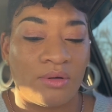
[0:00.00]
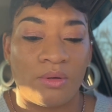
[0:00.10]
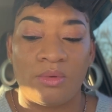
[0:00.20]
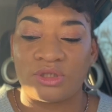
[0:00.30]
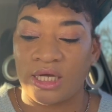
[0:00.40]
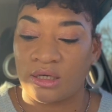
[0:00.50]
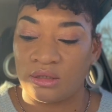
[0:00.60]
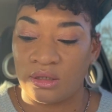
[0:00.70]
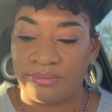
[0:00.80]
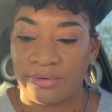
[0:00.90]
I'm going to take a
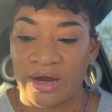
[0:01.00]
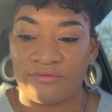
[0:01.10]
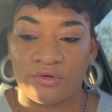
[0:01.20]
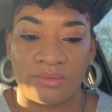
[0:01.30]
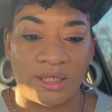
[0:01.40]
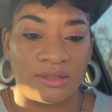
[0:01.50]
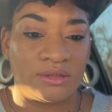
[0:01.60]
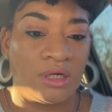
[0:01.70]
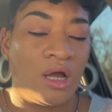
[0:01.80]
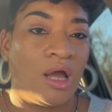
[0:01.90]
little break from
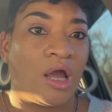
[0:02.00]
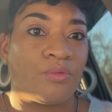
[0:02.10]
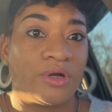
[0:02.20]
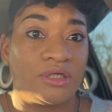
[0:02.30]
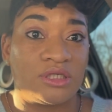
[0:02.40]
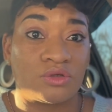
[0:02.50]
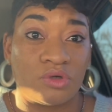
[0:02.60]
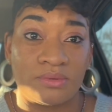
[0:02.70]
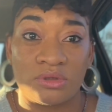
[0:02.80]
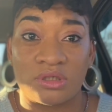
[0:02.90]
this and read this
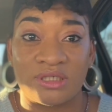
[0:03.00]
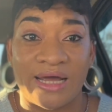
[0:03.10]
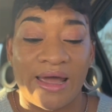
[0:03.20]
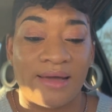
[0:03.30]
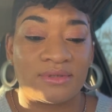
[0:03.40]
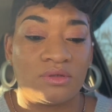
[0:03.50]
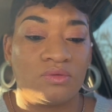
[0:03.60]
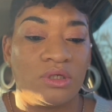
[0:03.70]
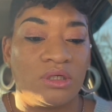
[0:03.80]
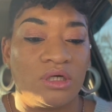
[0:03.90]
scripture because I
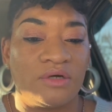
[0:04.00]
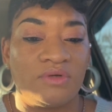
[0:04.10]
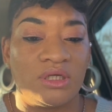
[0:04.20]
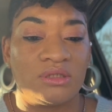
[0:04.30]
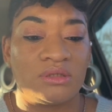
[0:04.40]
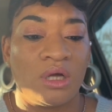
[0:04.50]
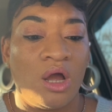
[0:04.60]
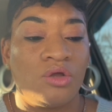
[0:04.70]
absolutely love this.